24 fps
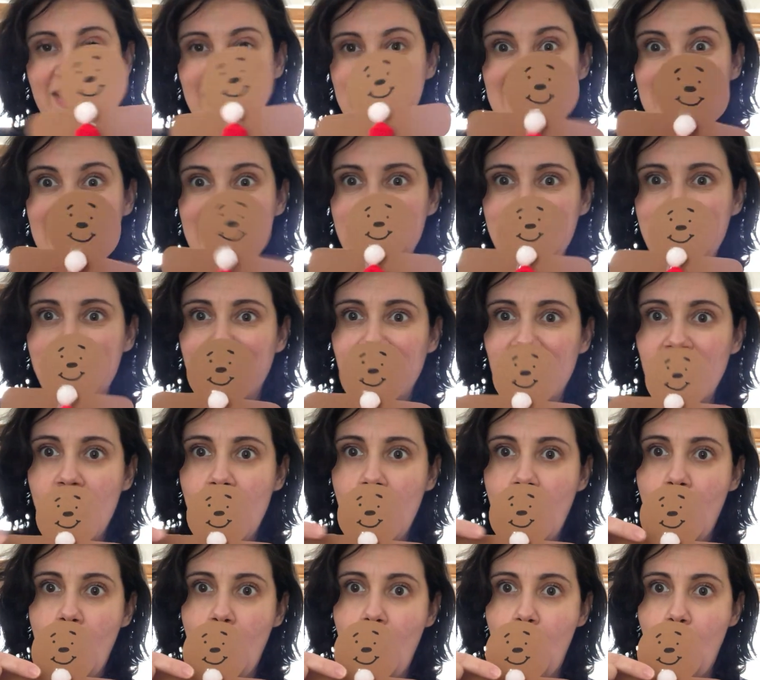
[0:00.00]
Let's see.
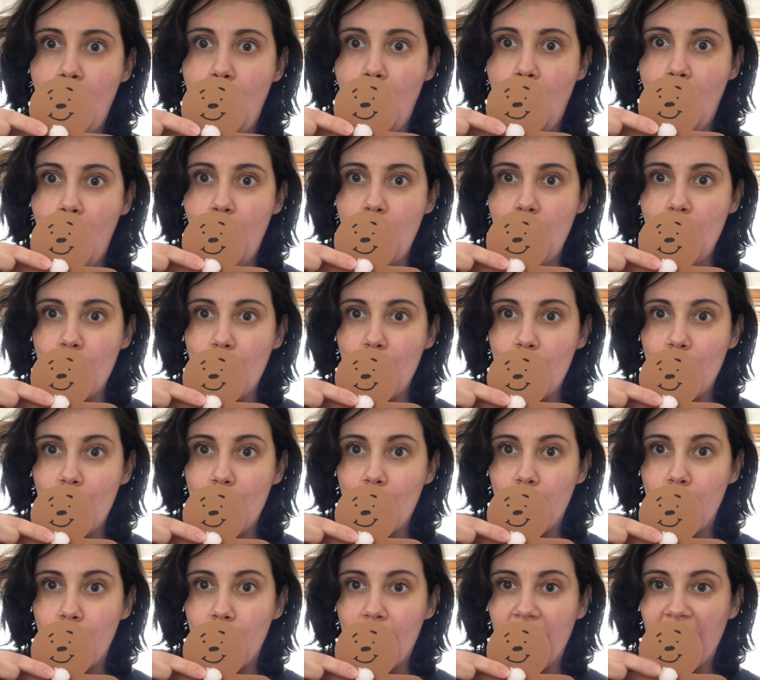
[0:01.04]

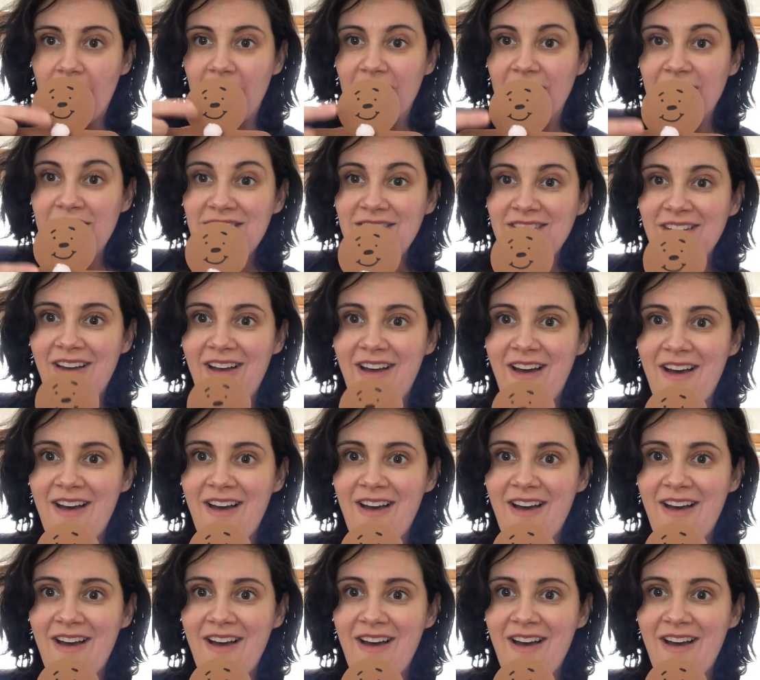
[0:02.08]
One,